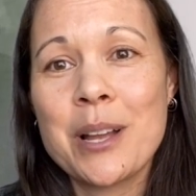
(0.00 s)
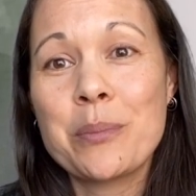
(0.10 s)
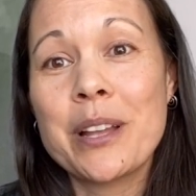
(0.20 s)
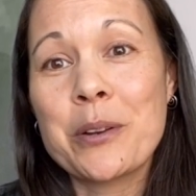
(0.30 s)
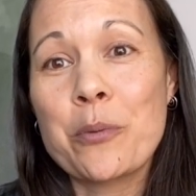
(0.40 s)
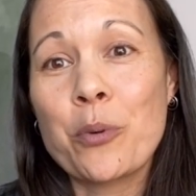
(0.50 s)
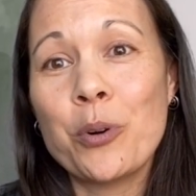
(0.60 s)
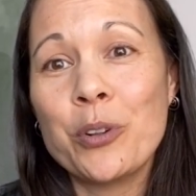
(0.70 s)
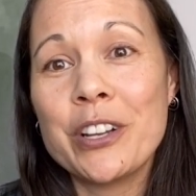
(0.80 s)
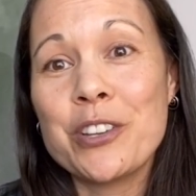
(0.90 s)
played a
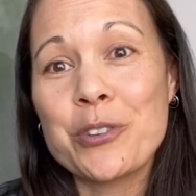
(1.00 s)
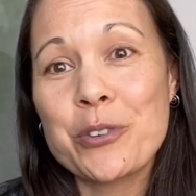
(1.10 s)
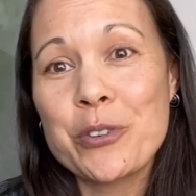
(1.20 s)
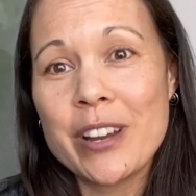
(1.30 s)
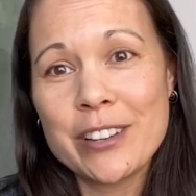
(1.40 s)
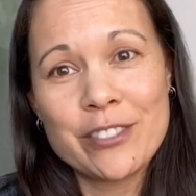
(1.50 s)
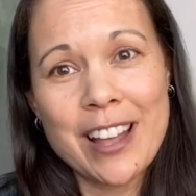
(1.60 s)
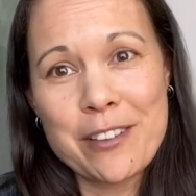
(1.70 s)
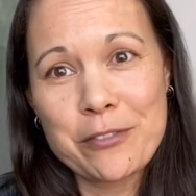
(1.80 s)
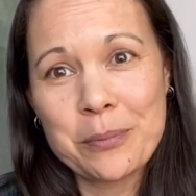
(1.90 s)
role in your creative life.